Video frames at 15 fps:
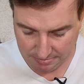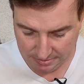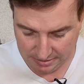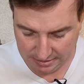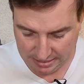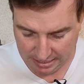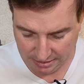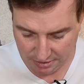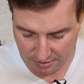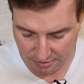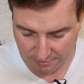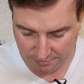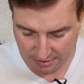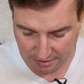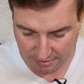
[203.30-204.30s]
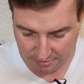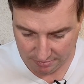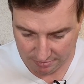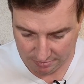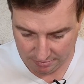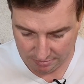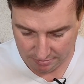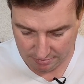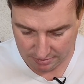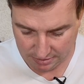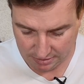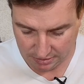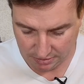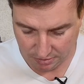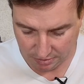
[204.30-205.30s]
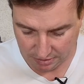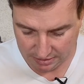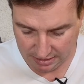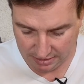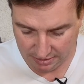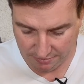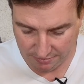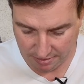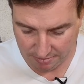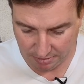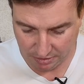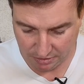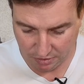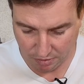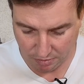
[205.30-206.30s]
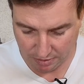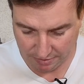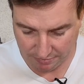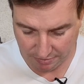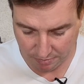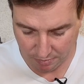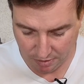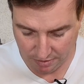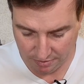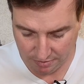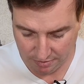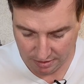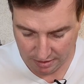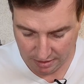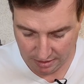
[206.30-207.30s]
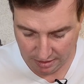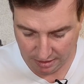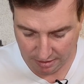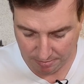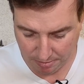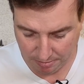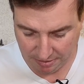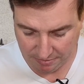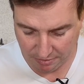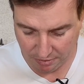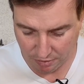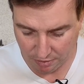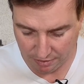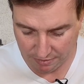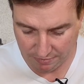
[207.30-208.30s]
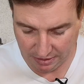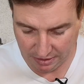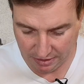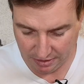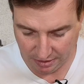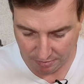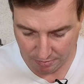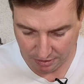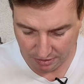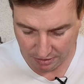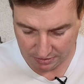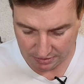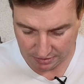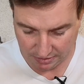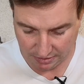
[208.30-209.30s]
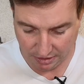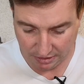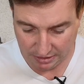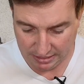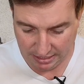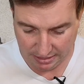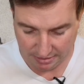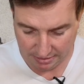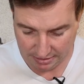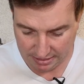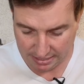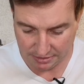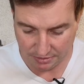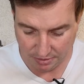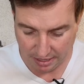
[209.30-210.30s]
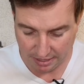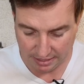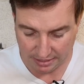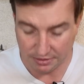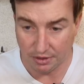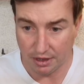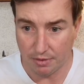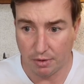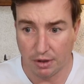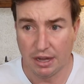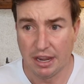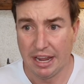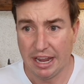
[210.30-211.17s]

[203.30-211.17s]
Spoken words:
Techno Fun. Let's just call it Techno Fun. You just call whatever you want. You could probably even call it the video that you want to use it and go tick. That's great. That's all I want.